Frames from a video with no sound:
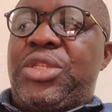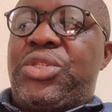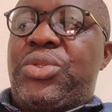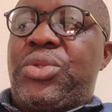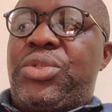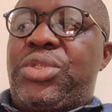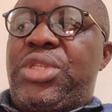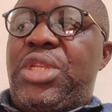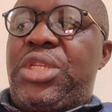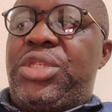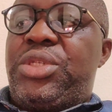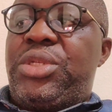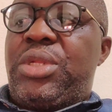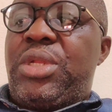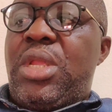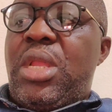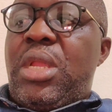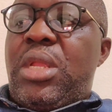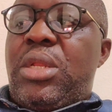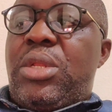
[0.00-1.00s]

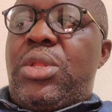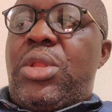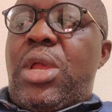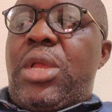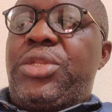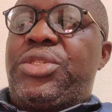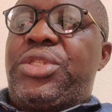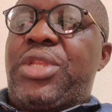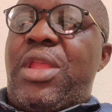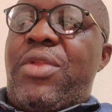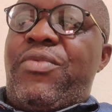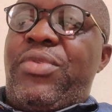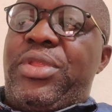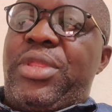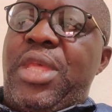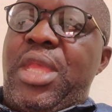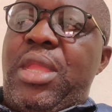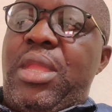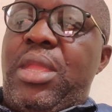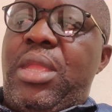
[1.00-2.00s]
Association does
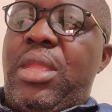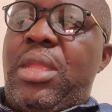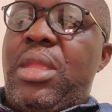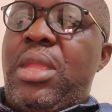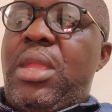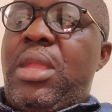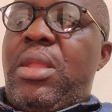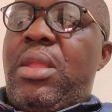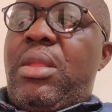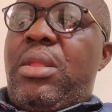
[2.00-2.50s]
everything